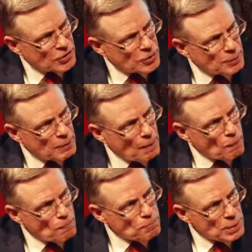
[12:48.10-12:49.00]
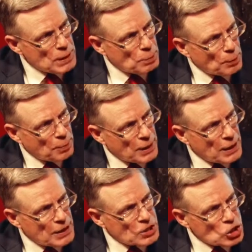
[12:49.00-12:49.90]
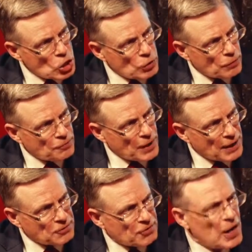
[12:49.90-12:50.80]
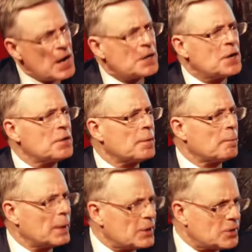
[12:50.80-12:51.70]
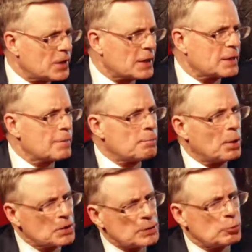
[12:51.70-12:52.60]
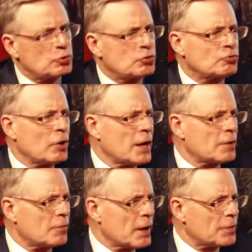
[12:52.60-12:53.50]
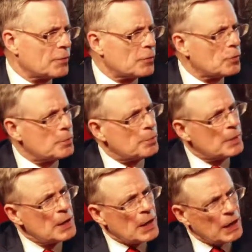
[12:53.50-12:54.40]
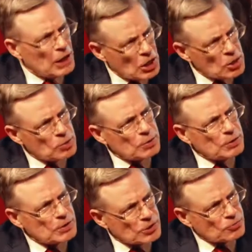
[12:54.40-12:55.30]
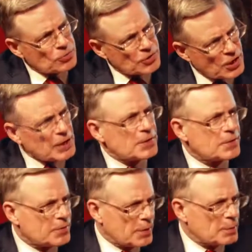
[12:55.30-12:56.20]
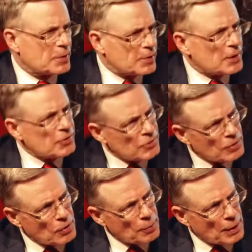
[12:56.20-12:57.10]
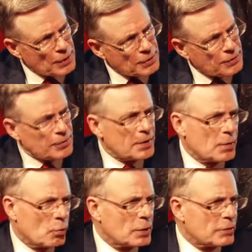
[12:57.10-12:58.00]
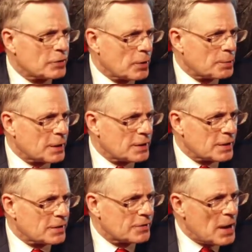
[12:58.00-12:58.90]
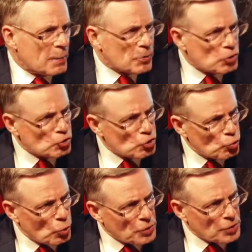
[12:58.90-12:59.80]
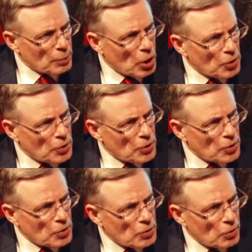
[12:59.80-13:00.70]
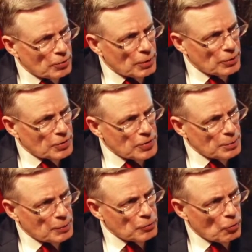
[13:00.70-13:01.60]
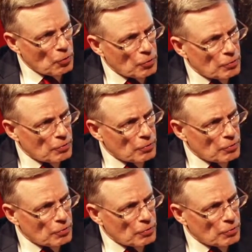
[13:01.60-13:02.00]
to be prepared, know your facts, know them mentally, and if possible, stride around the room alone and just recite some of the things you know about whatever topic it is. Because you do want them on the tip of your,